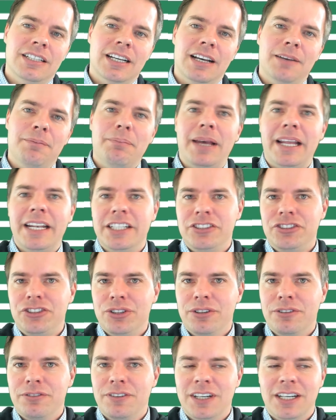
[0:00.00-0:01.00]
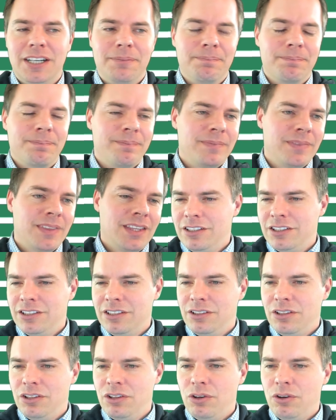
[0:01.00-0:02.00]
manage your farm.
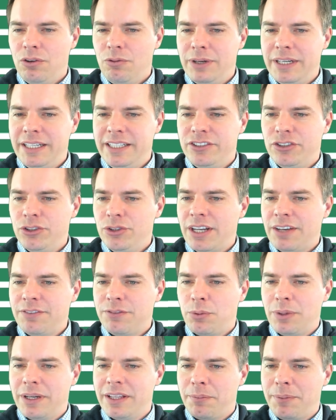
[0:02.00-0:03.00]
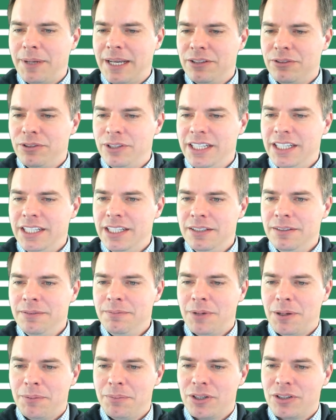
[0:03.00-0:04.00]
We do have a weather panel here.
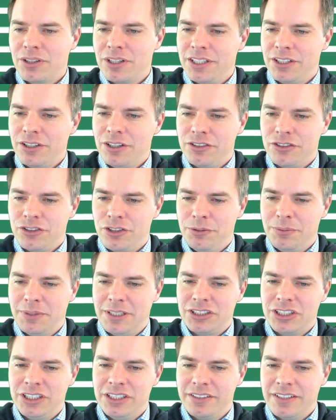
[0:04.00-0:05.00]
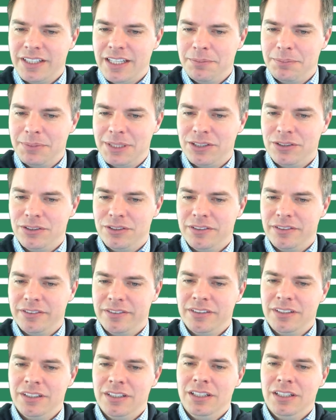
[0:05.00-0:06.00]
I'm not going to go too much into that because